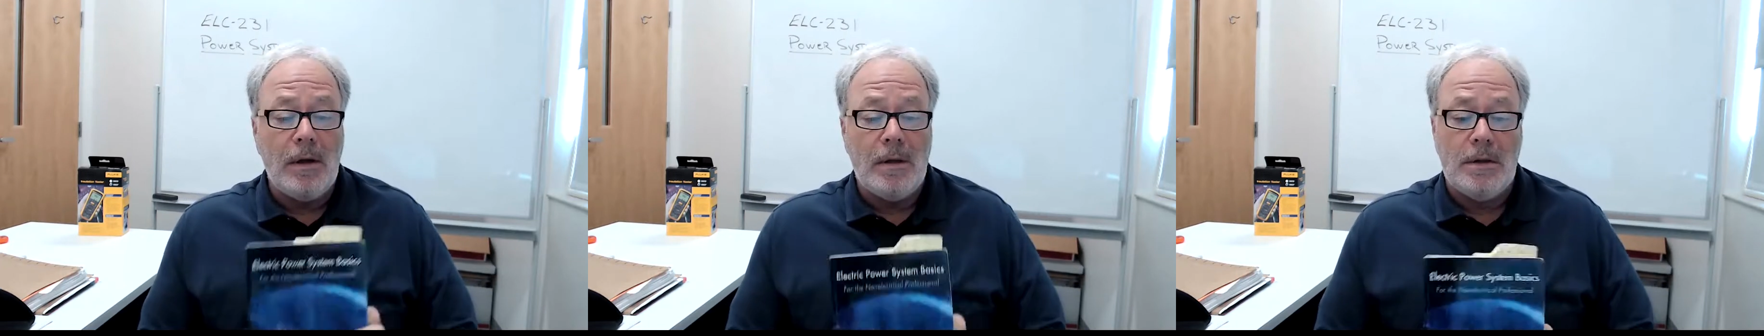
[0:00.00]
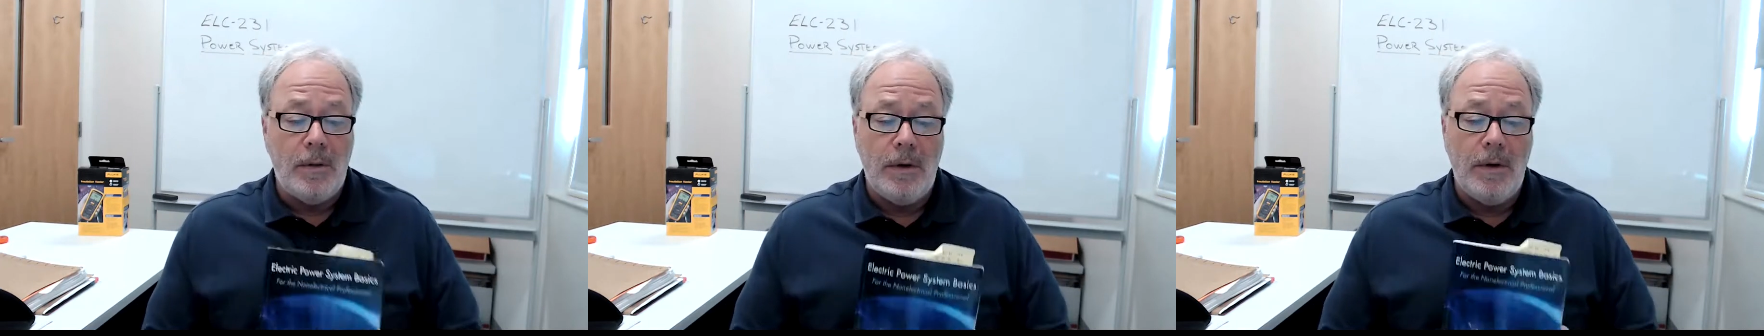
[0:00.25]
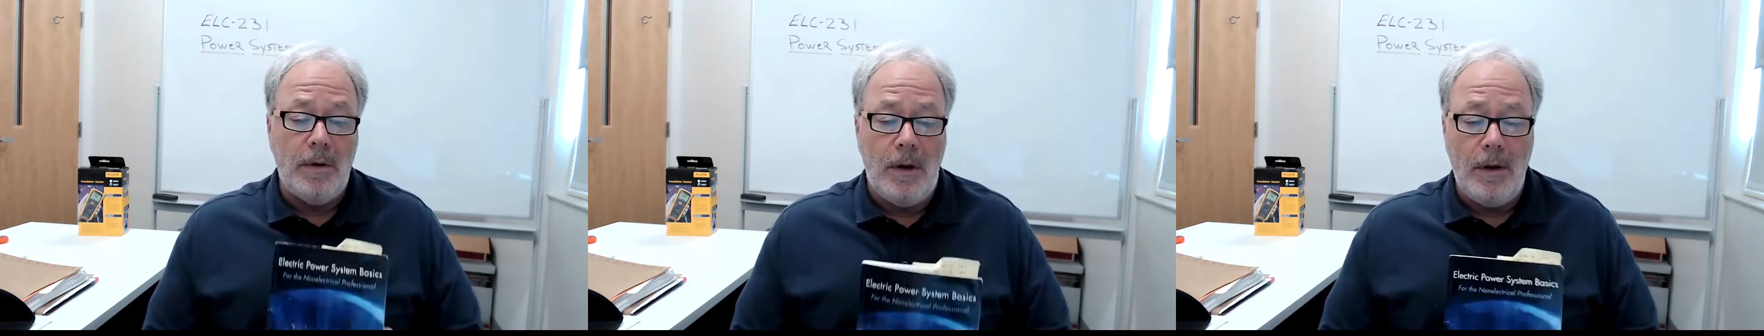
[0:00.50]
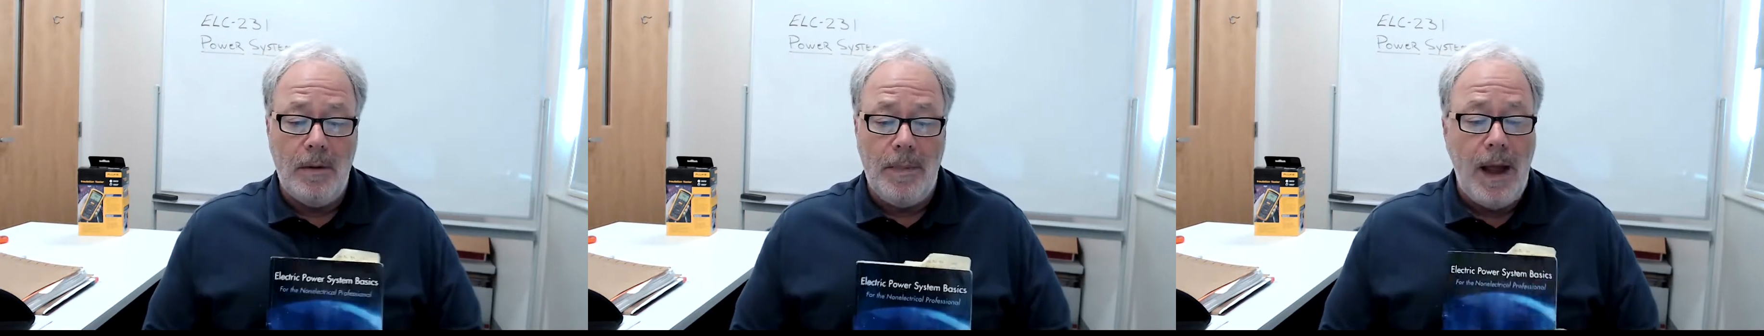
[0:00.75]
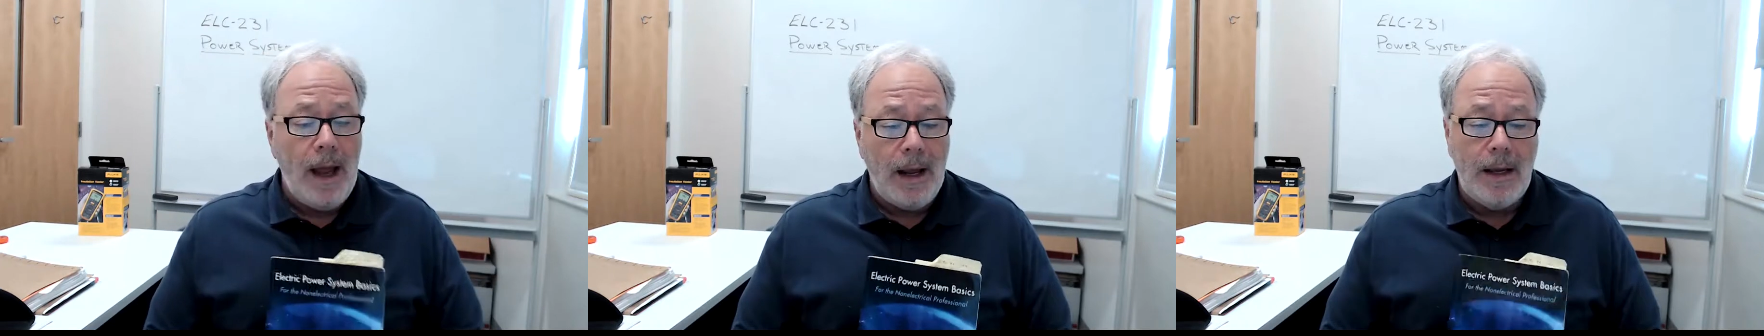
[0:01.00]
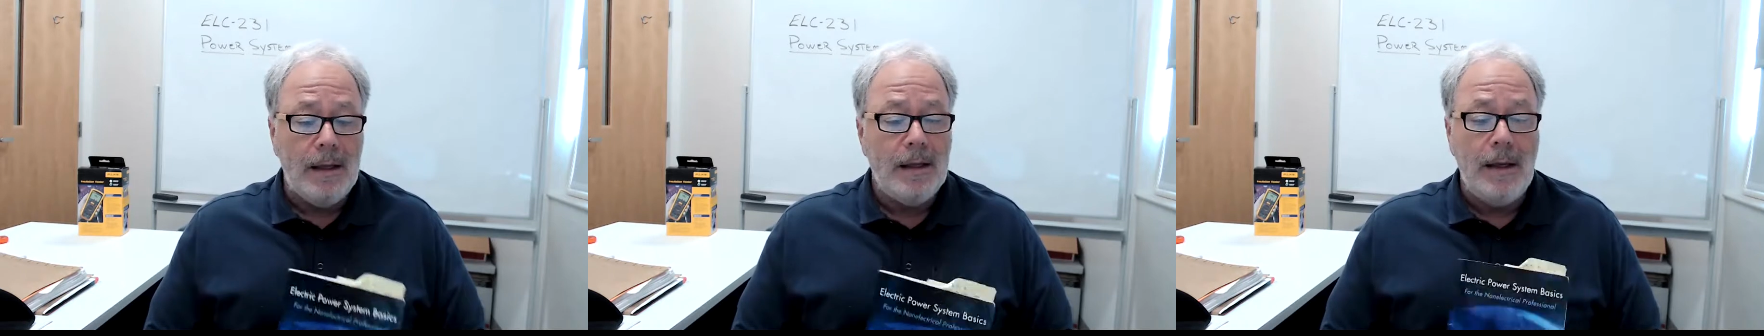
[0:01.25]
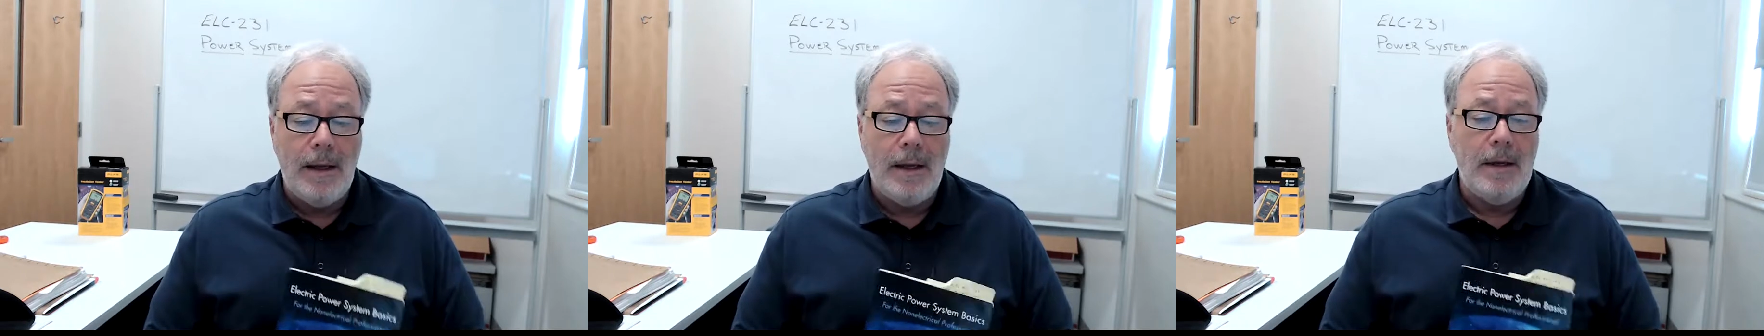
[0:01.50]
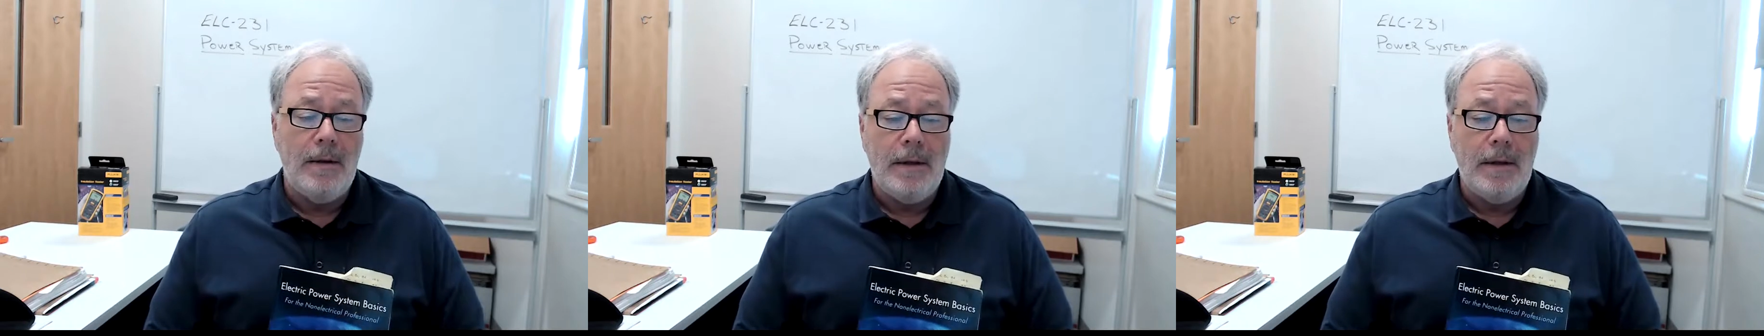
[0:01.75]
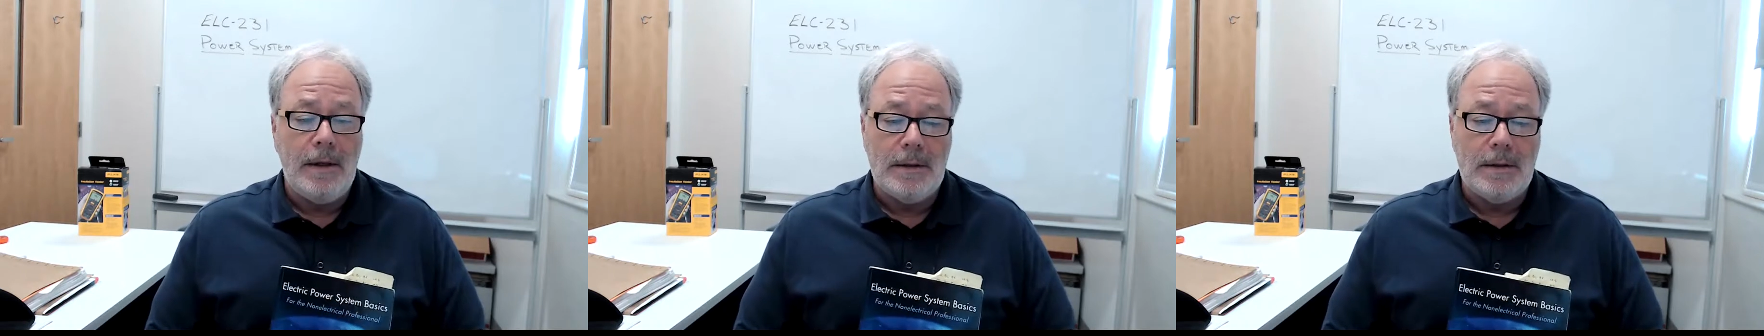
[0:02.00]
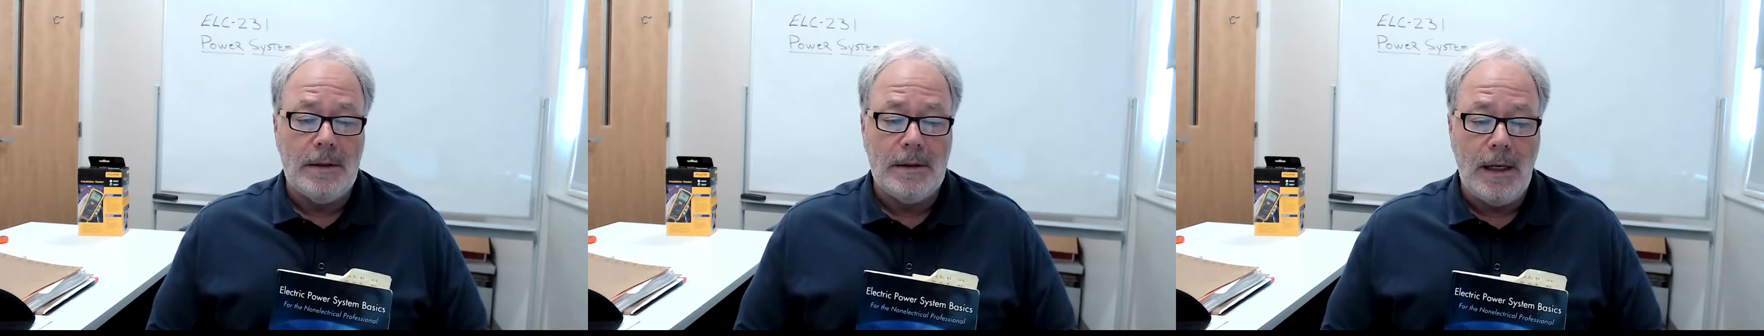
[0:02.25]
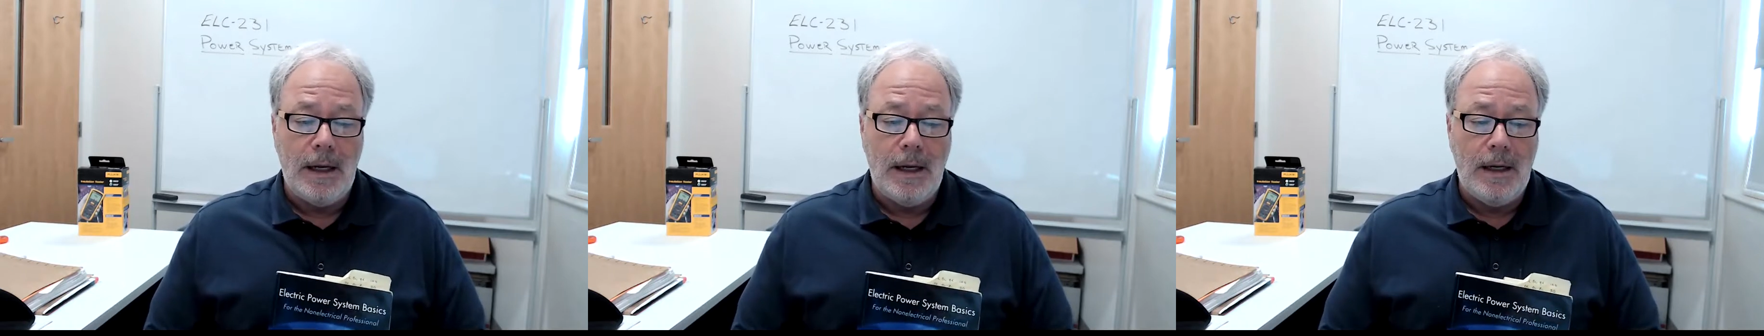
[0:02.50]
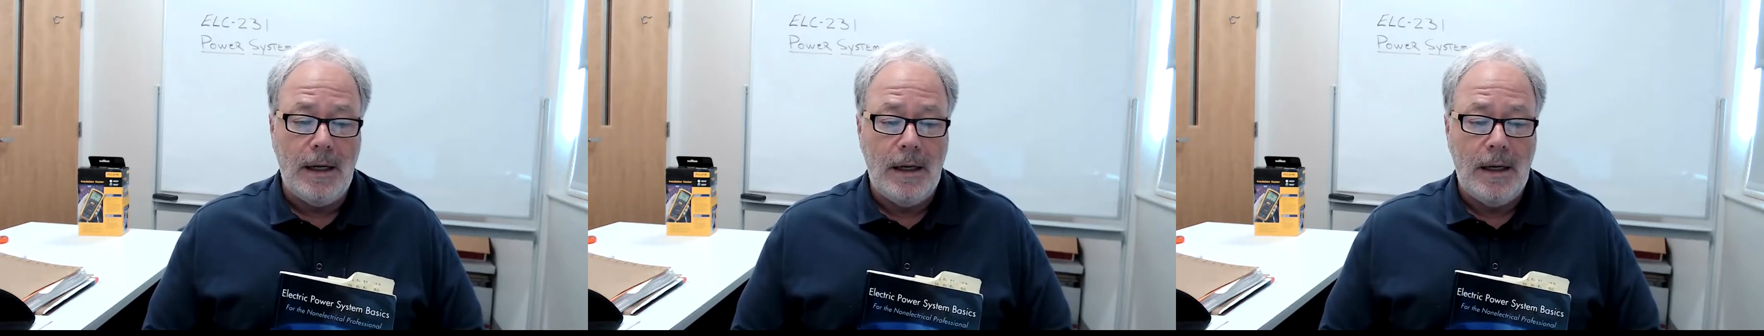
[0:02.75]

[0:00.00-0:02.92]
So you'll look back at the end of this and say,